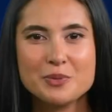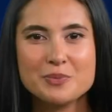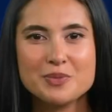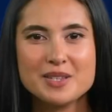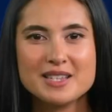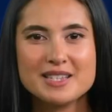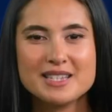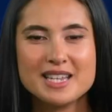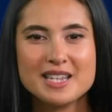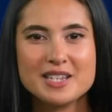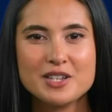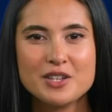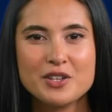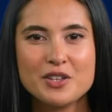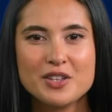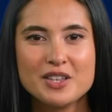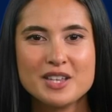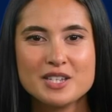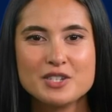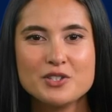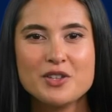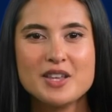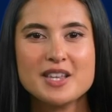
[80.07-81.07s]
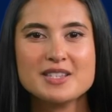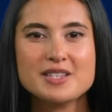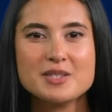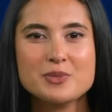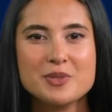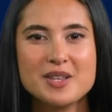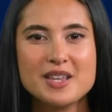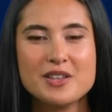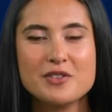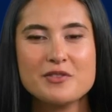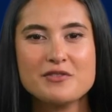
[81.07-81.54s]
be securely
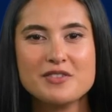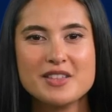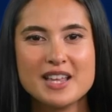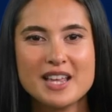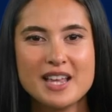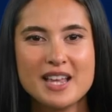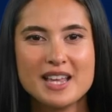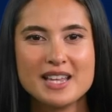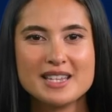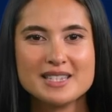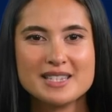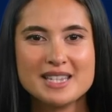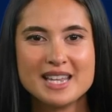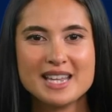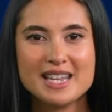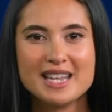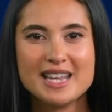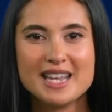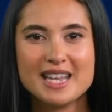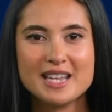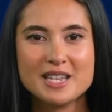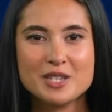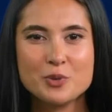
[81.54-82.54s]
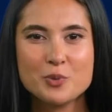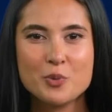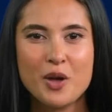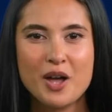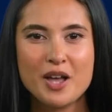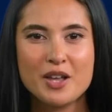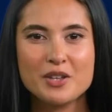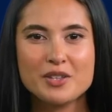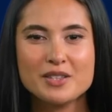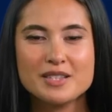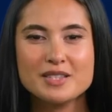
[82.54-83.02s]
transmitted via a dedicated
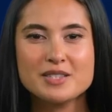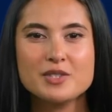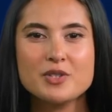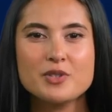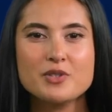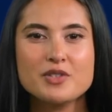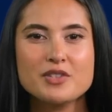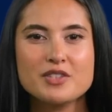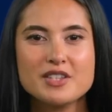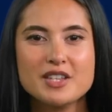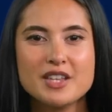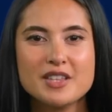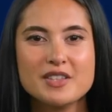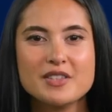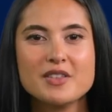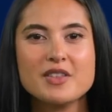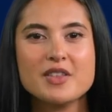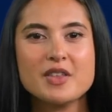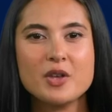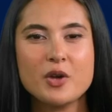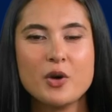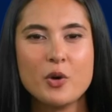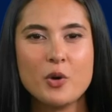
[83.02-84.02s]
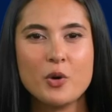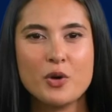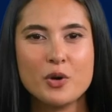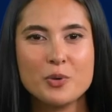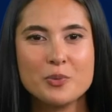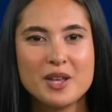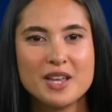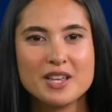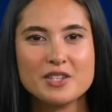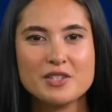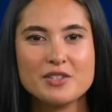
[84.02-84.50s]
wireless solution or
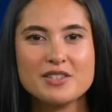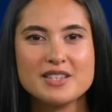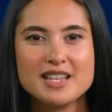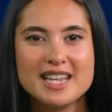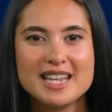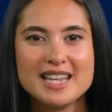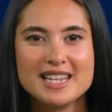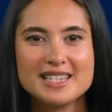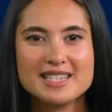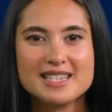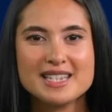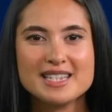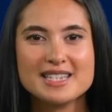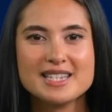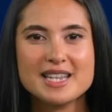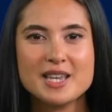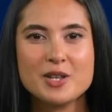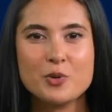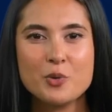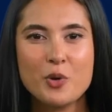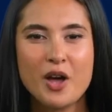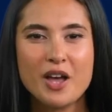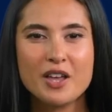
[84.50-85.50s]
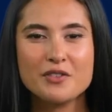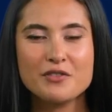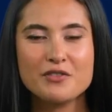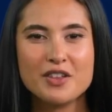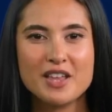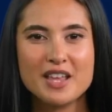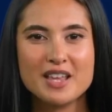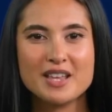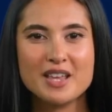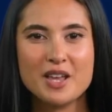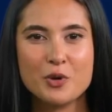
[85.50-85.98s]
by using existing
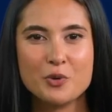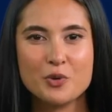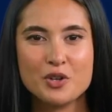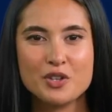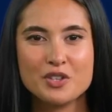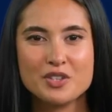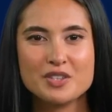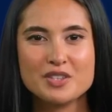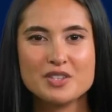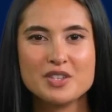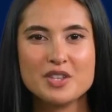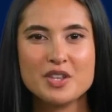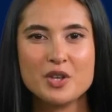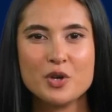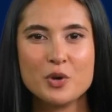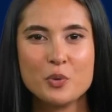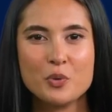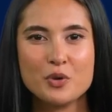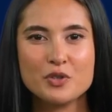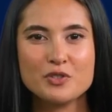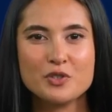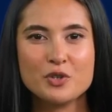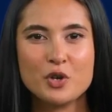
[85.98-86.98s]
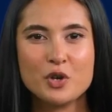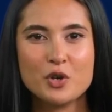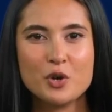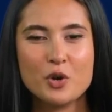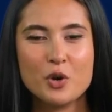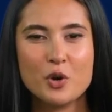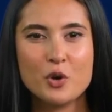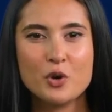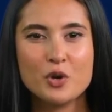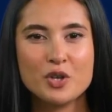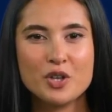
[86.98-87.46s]
Wi-Fi networks with
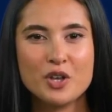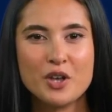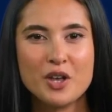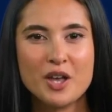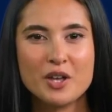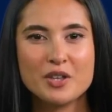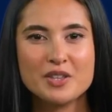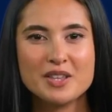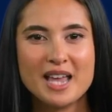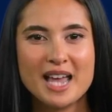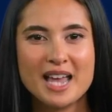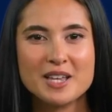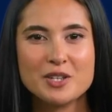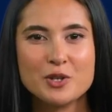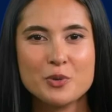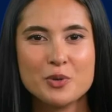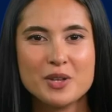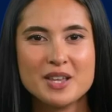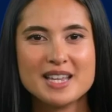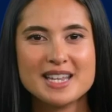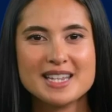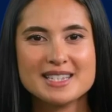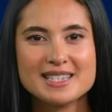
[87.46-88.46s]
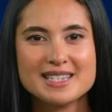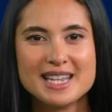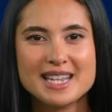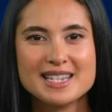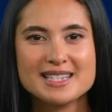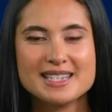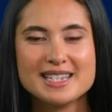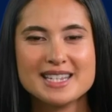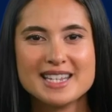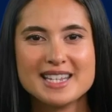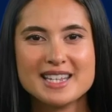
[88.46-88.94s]
local or cloud analytics
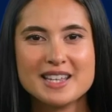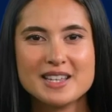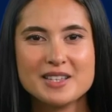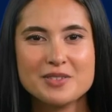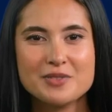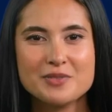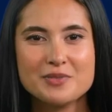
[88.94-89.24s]
as needed.